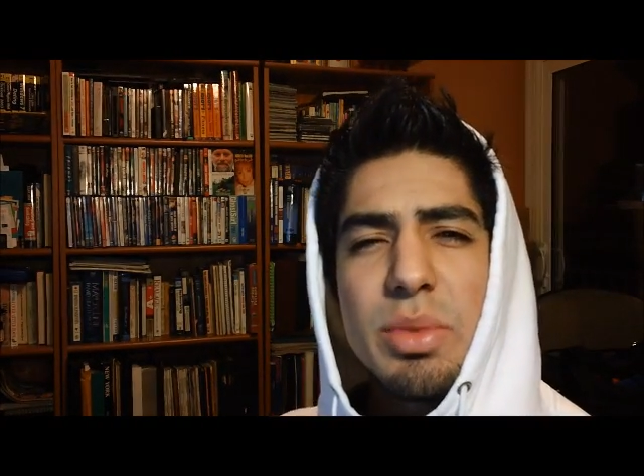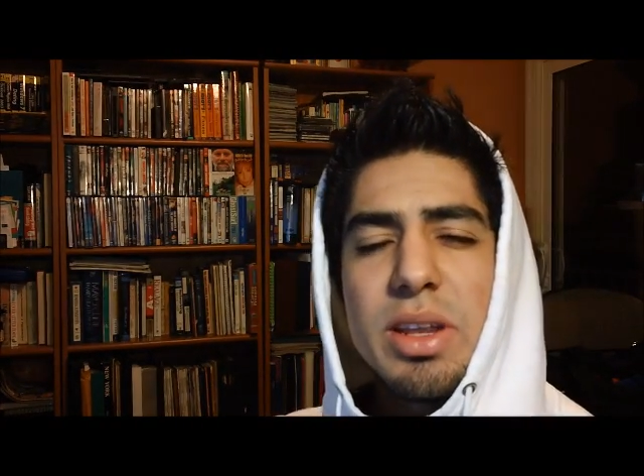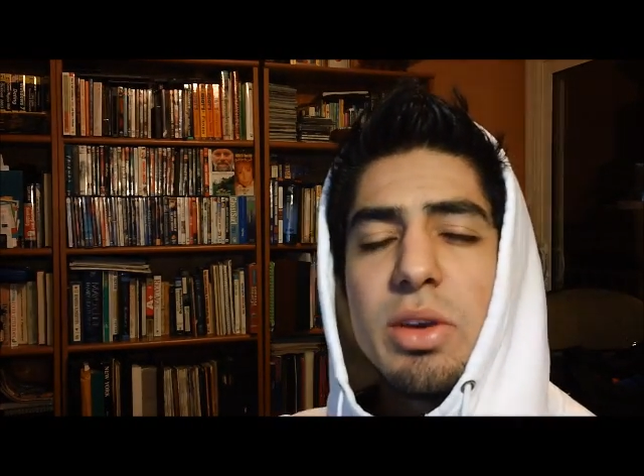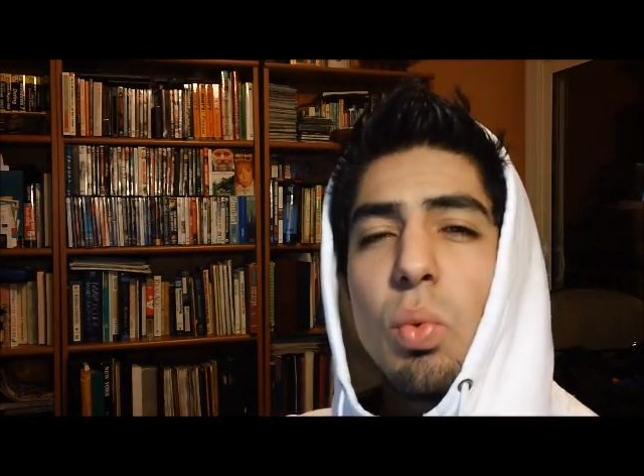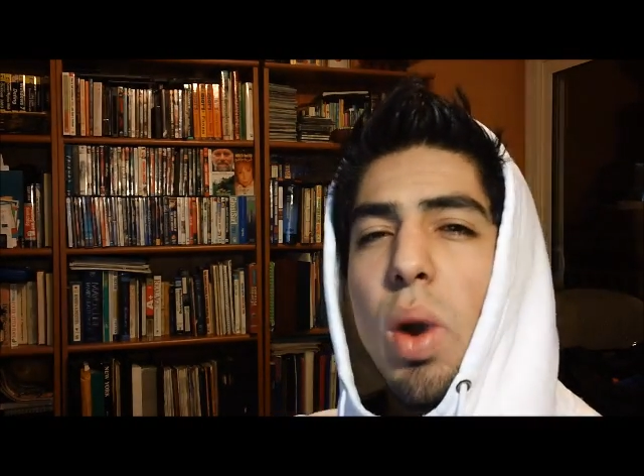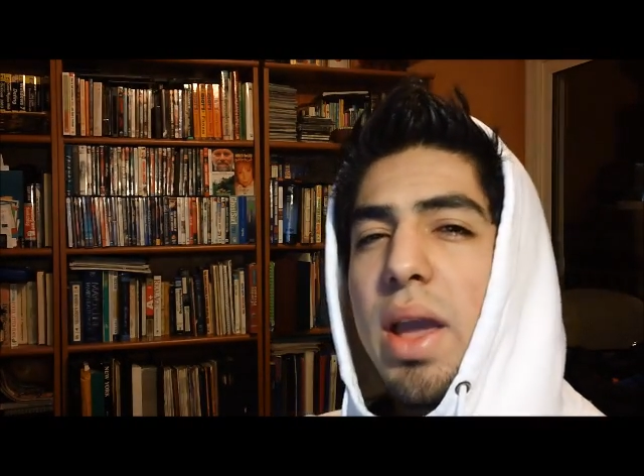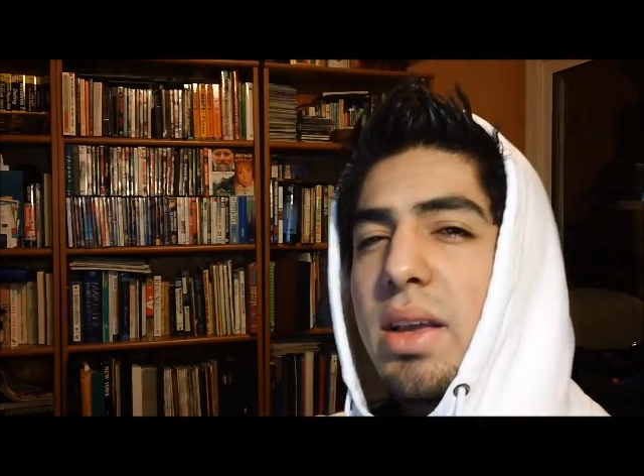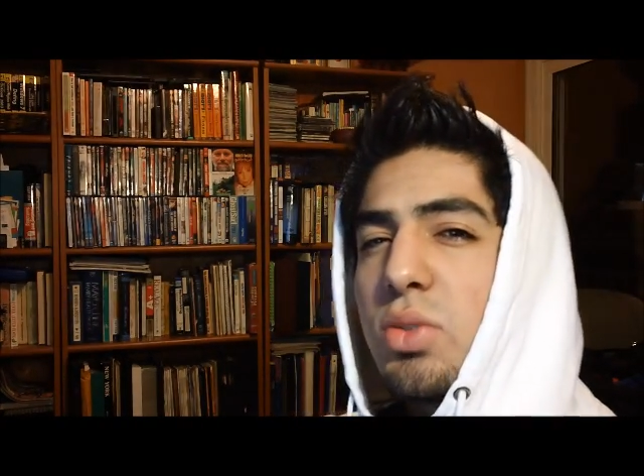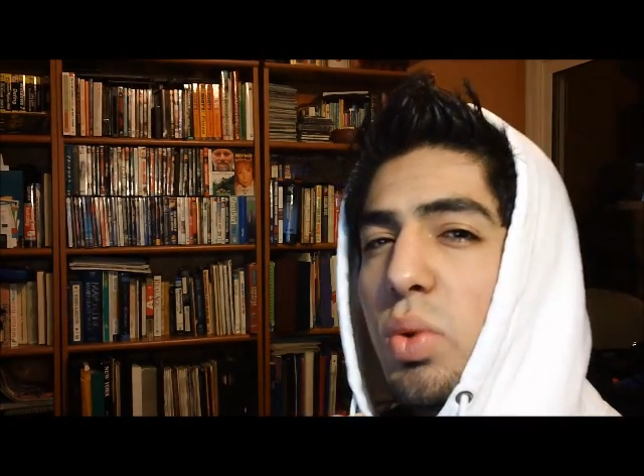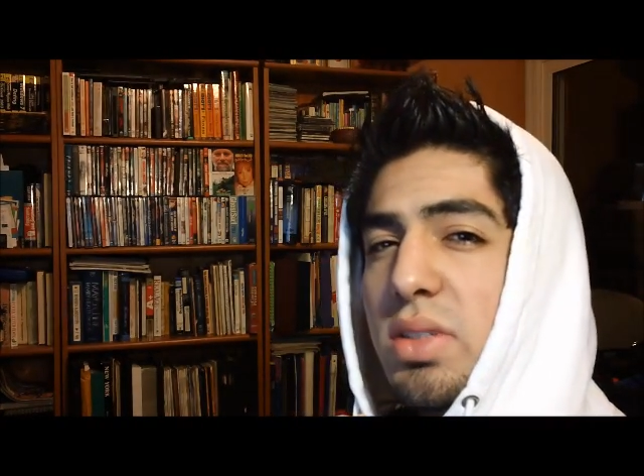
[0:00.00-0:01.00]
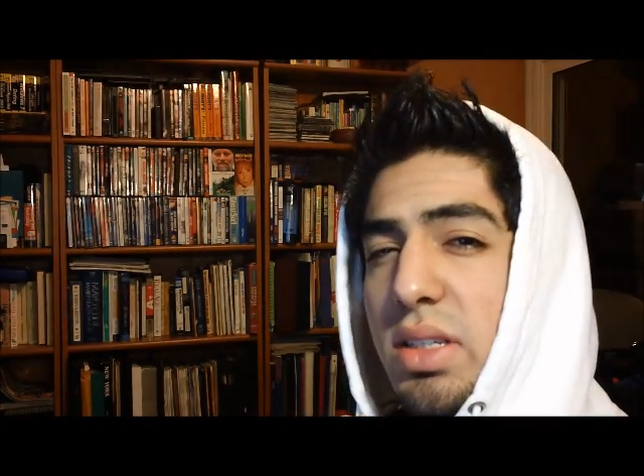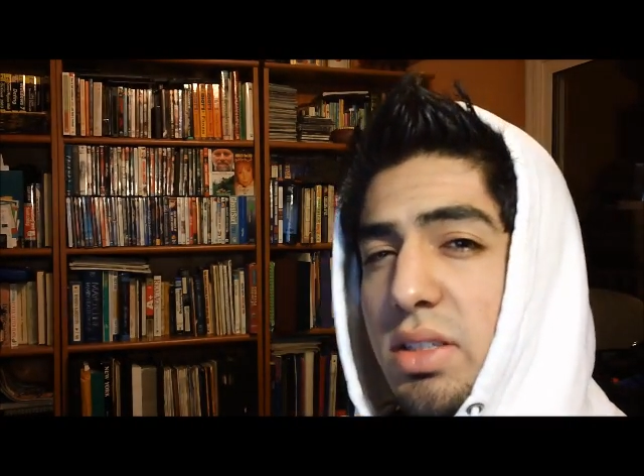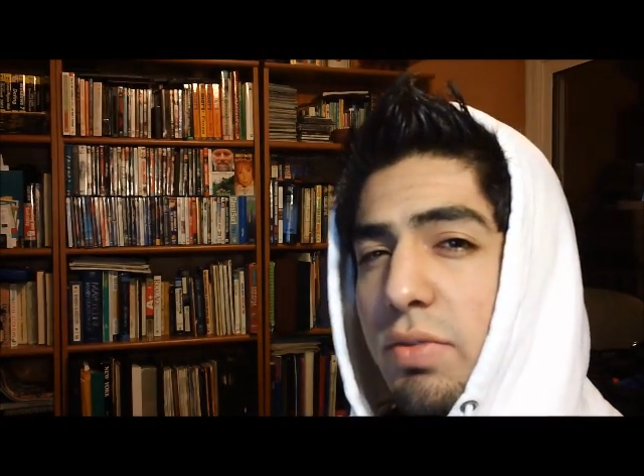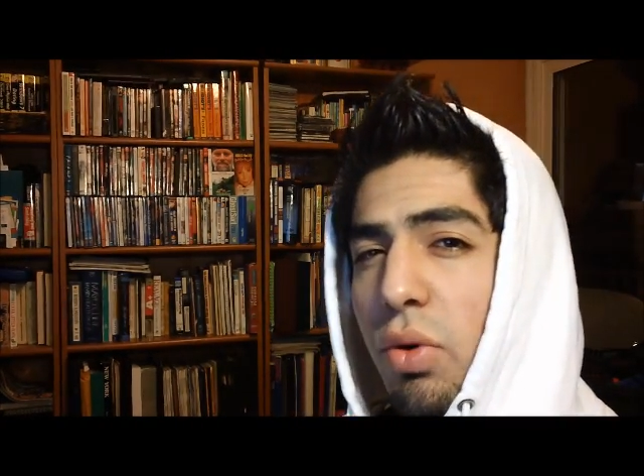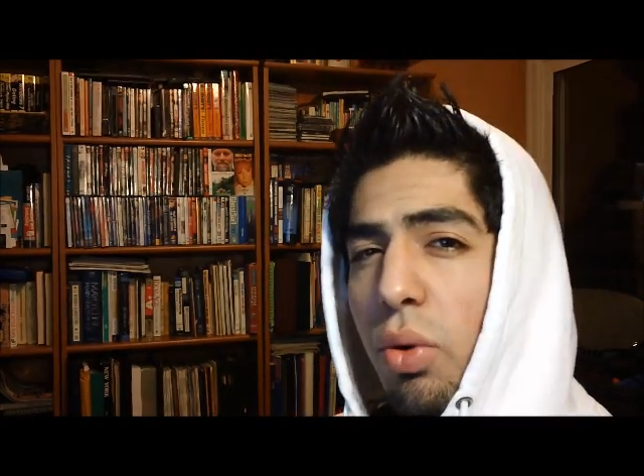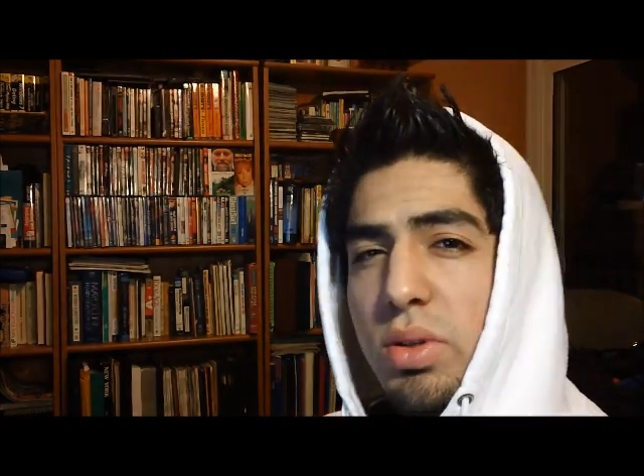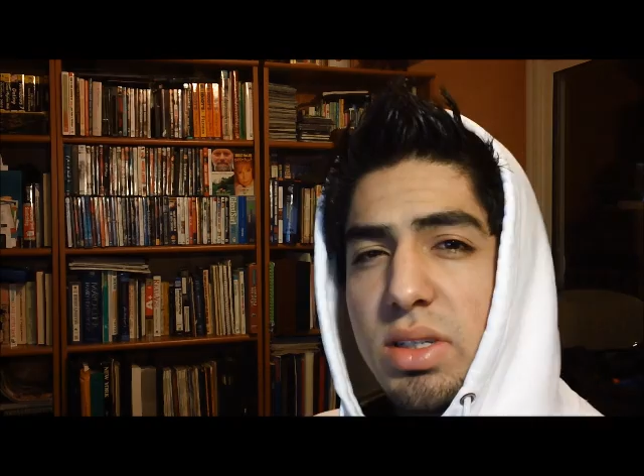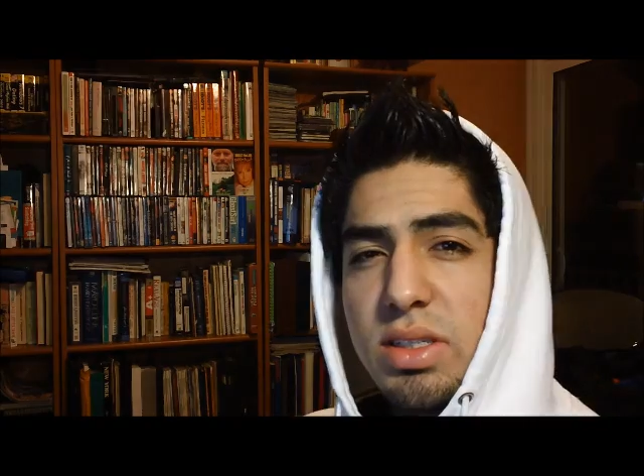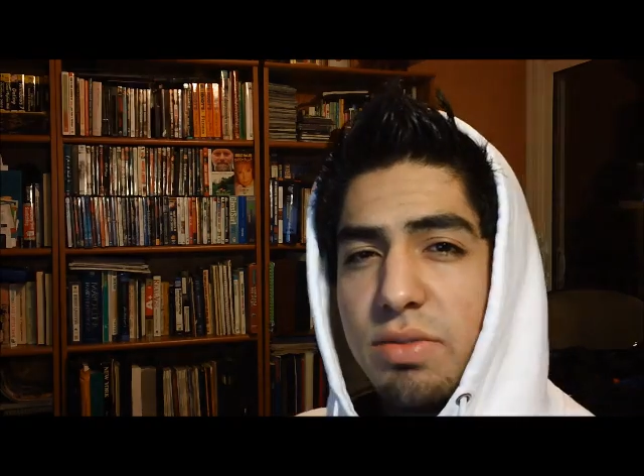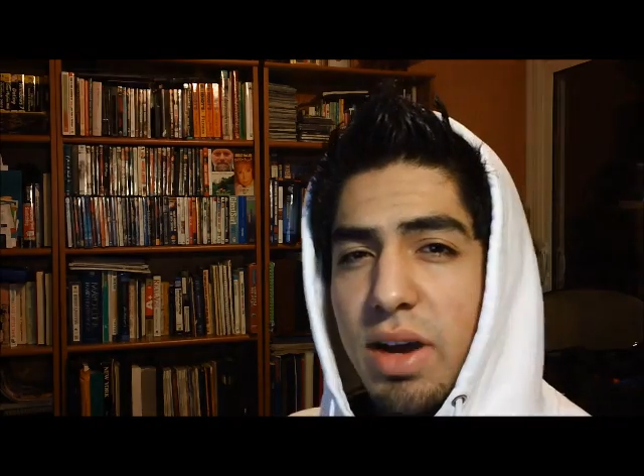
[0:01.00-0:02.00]
I mean, he weighs 164,
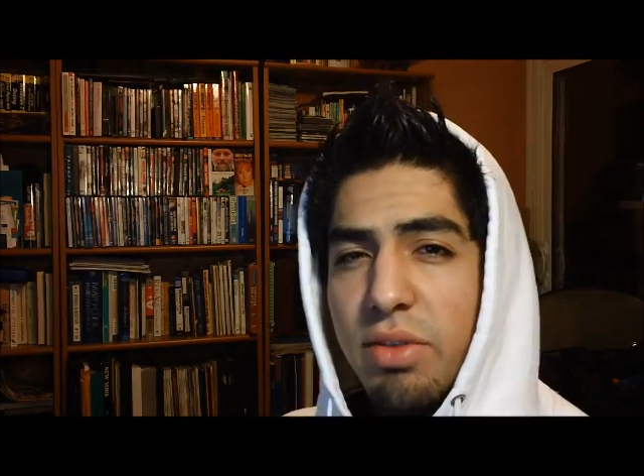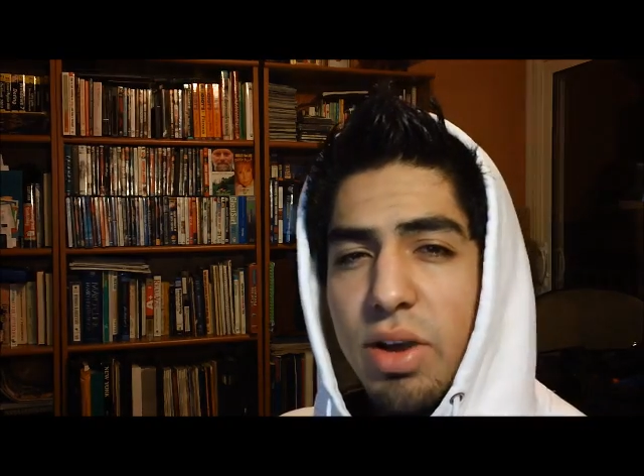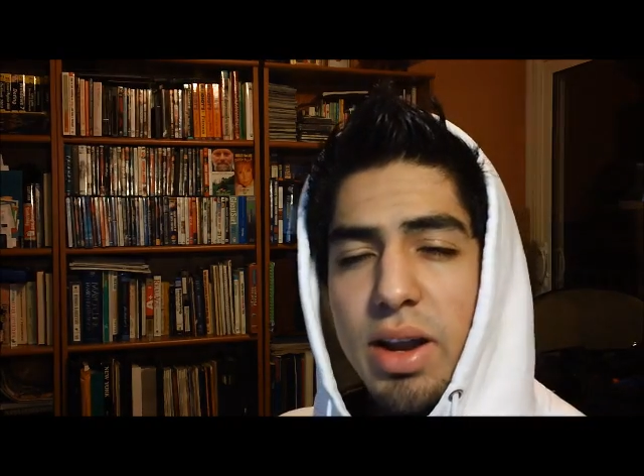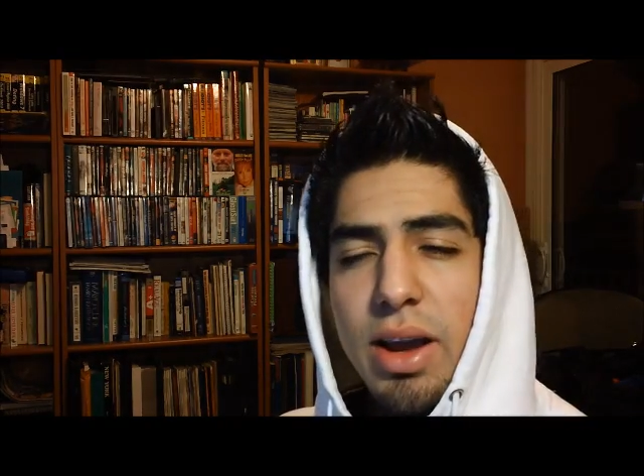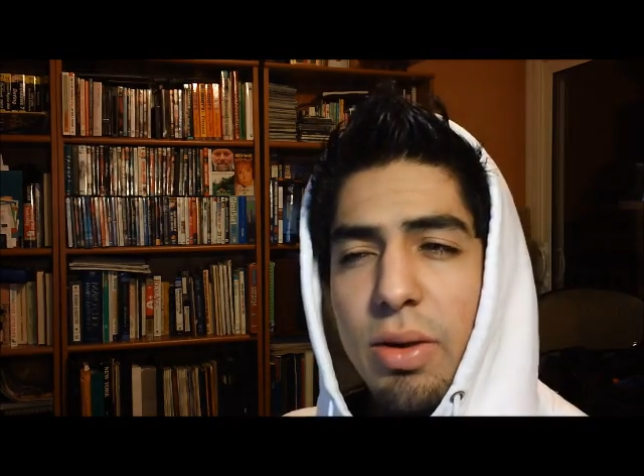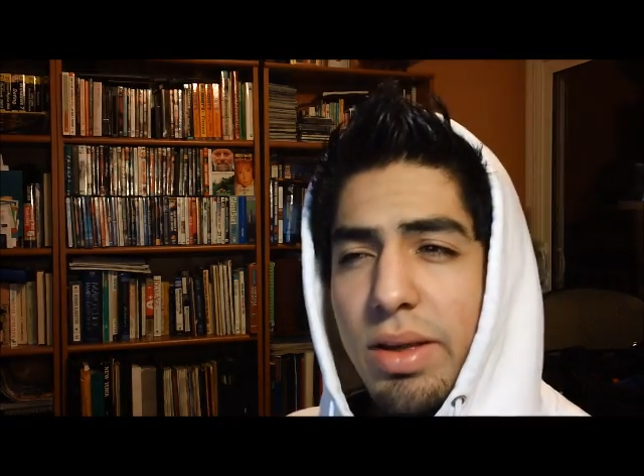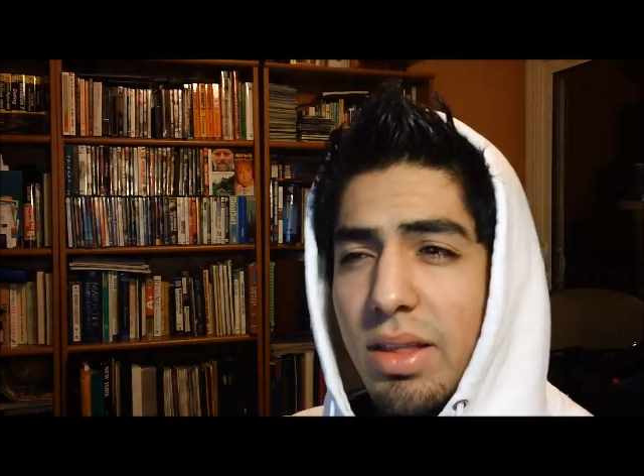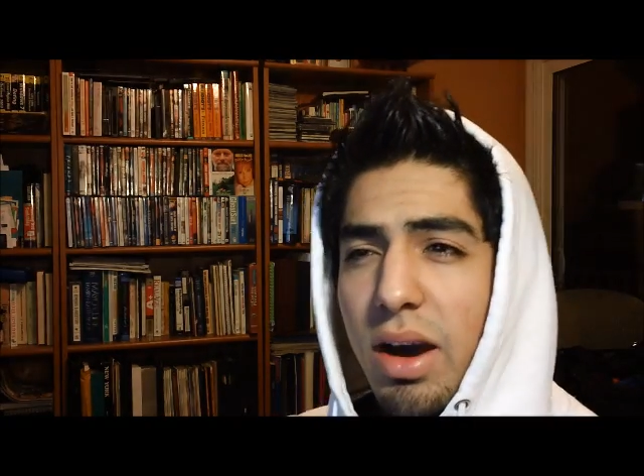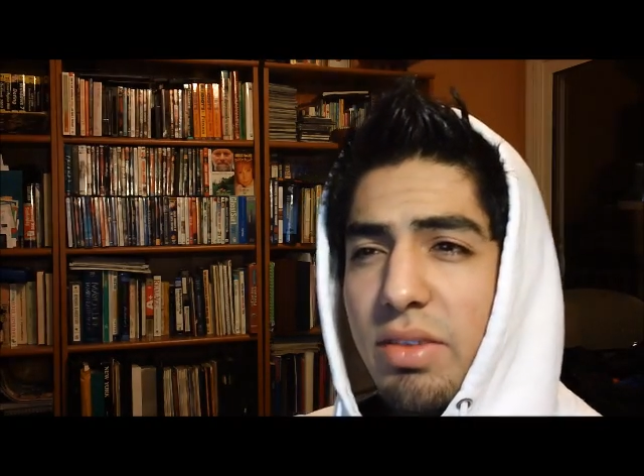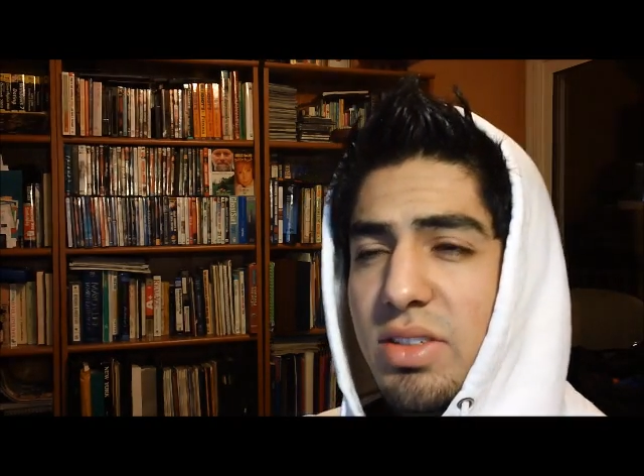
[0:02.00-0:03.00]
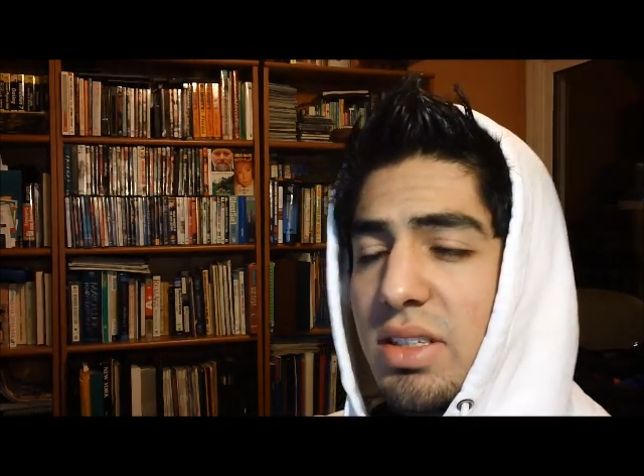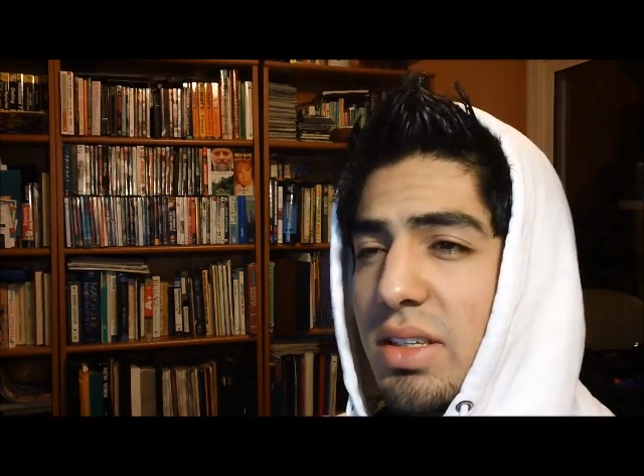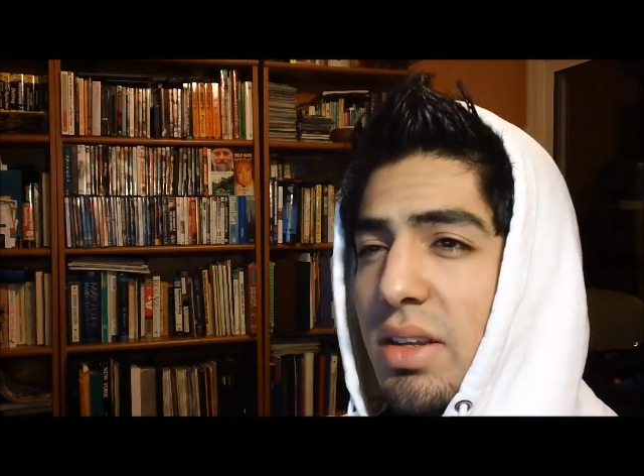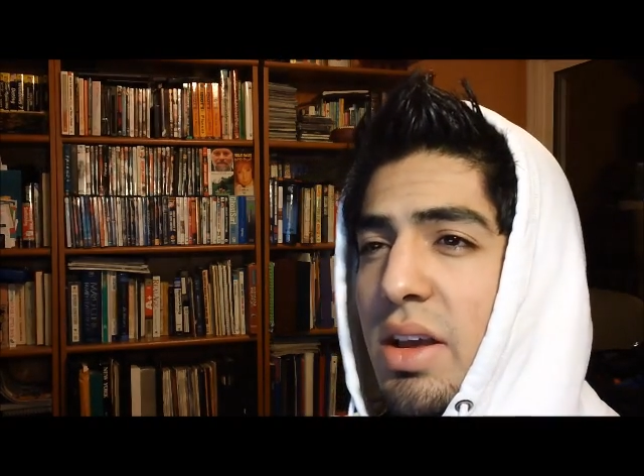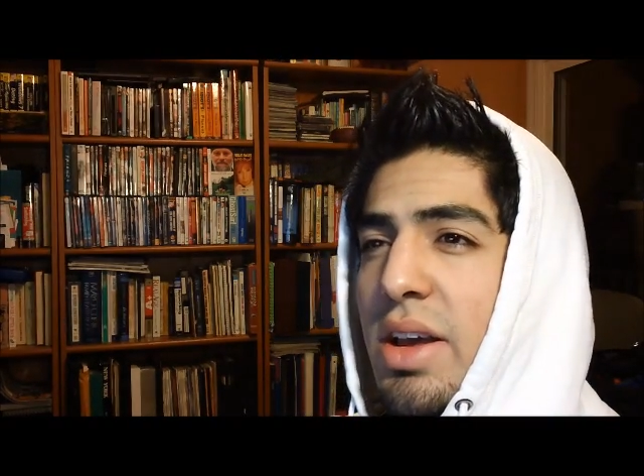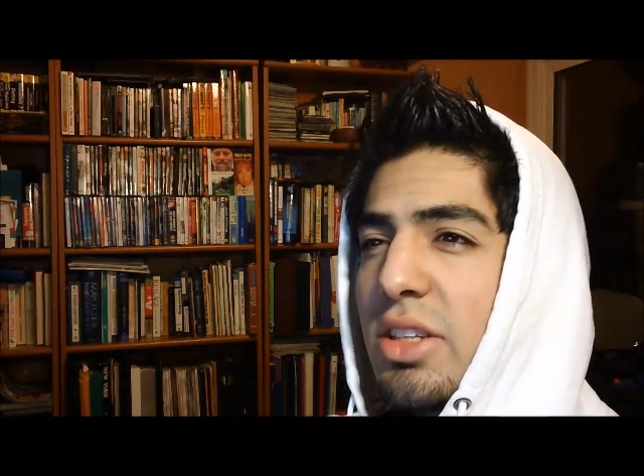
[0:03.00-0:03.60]
165 right now in the off season.